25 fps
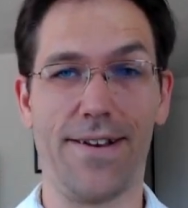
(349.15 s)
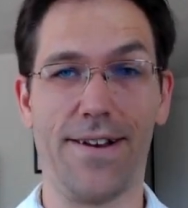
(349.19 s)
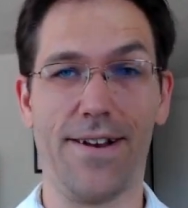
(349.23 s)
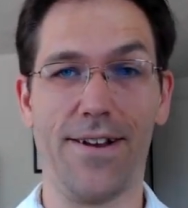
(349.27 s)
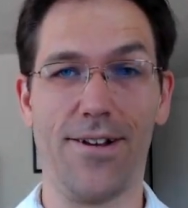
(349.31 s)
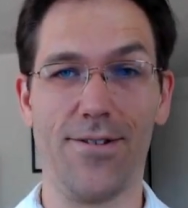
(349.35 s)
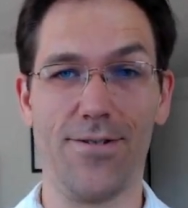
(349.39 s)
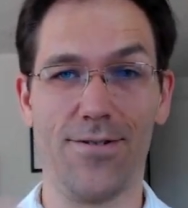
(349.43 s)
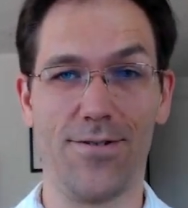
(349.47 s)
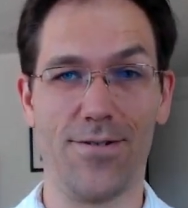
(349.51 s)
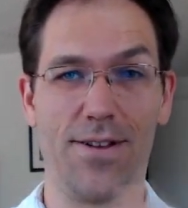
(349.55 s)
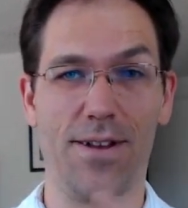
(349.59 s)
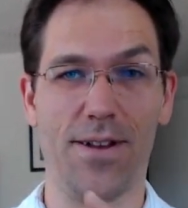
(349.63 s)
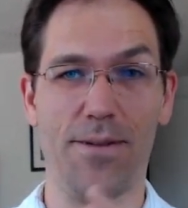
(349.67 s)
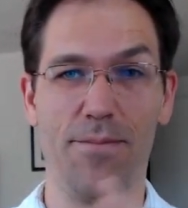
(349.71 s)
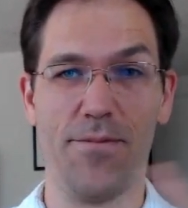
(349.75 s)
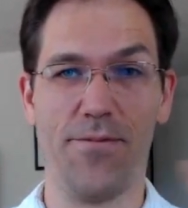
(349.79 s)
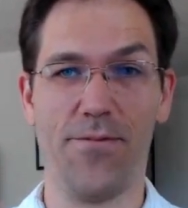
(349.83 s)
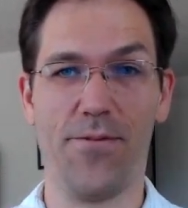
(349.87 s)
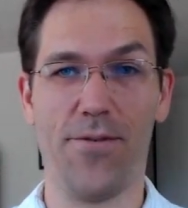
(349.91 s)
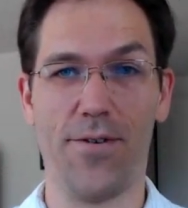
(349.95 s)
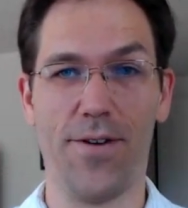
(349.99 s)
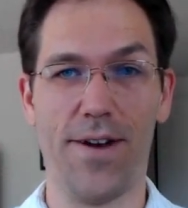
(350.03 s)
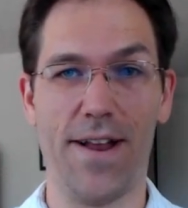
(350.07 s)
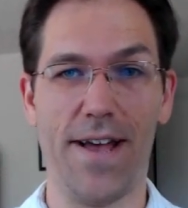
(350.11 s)
So you get a
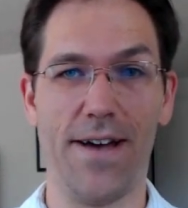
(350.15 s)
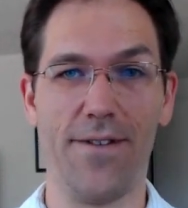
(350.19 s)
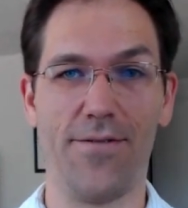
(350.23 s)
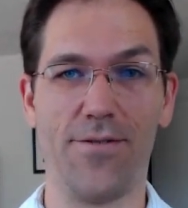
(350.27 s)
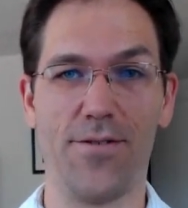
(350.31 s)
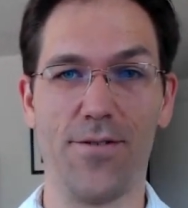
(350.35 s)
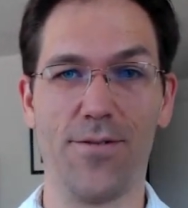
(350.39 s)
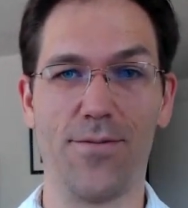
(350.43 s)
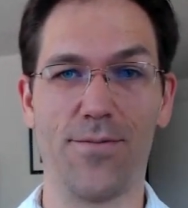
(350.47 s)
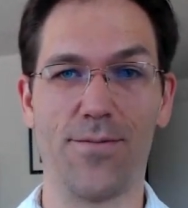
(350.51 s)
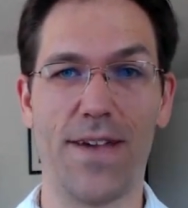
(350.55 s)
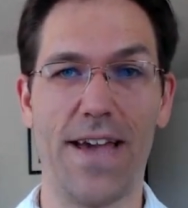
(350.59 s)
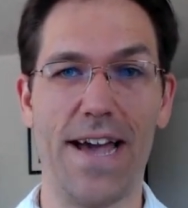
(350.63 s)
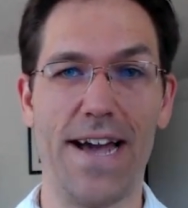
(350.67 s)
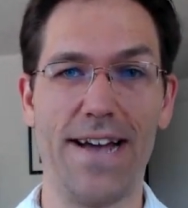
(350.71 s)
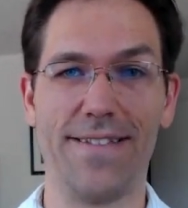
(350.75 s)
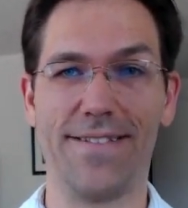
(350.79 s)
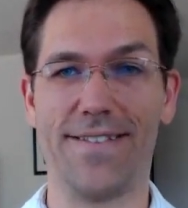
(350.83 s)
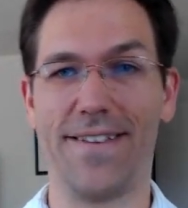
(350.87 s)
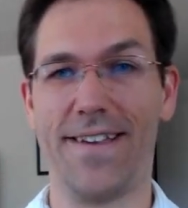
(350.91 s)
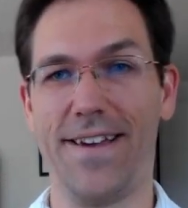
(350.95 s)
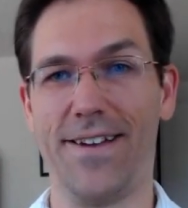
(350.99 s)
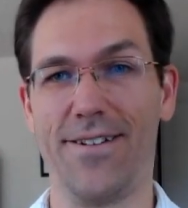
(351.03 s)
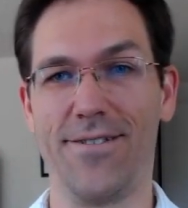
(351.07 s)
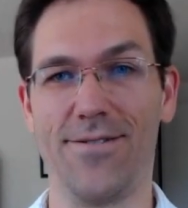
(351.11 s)
before and after
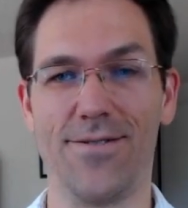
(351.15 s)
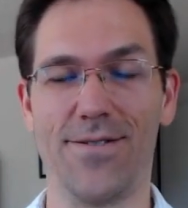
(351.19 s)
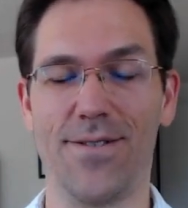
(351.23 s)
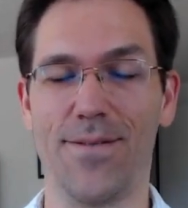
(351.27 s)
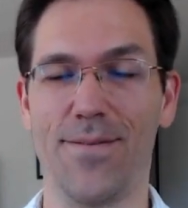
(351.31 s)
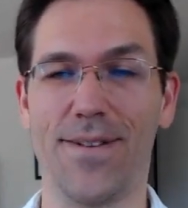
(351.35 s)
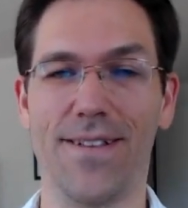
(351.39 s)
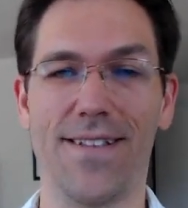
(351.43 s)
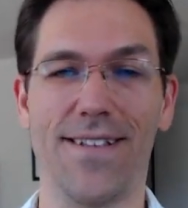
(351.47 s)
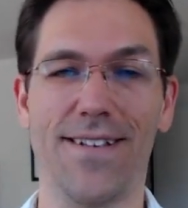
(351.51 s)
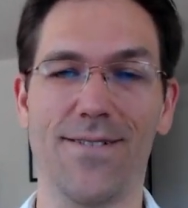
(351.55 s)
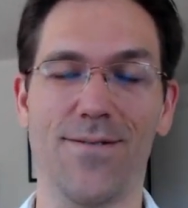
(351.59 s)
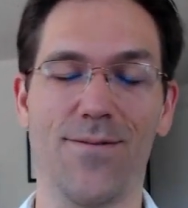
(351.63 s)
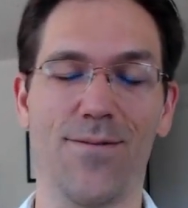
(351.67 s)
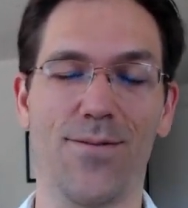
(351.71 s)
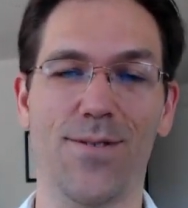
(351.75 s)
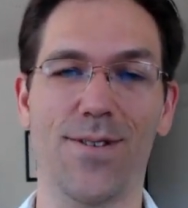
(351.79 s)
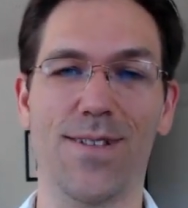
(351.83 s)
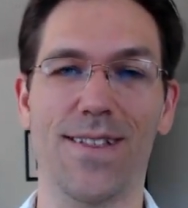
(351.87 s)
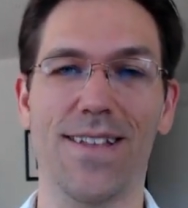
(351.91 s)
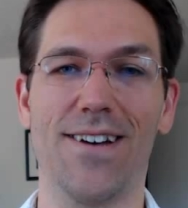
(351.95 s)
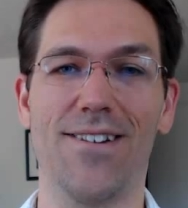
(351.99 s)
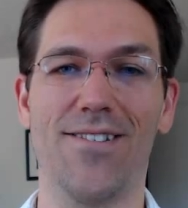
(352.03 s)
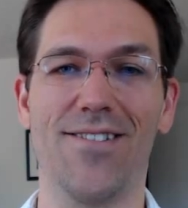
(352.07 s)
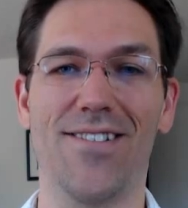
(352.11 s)
CAT scan or something. It doesn't
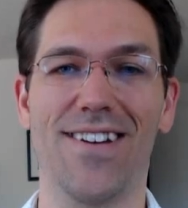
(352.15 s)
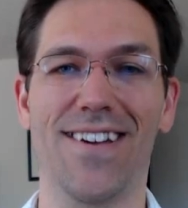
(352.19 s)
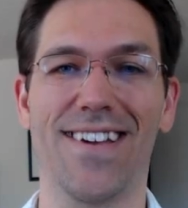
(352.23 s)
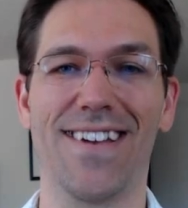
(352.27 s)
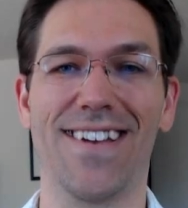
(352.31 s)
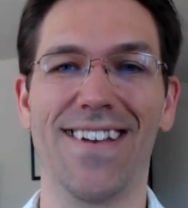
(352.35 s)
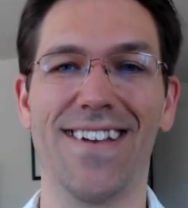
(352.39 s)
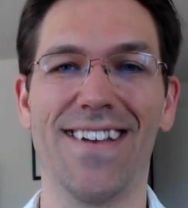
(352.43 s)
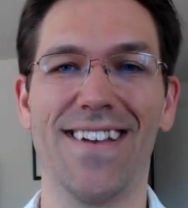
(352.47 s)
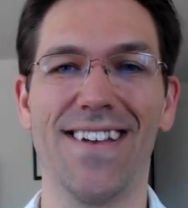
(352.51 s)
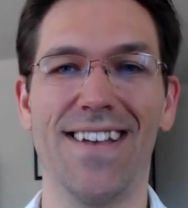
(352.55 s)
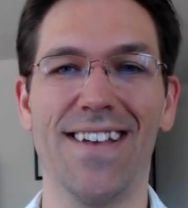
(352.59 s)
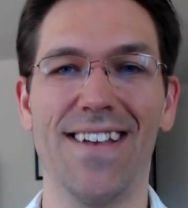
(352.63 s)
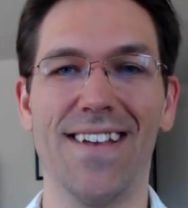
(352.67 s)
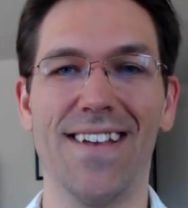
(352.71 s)
work that way.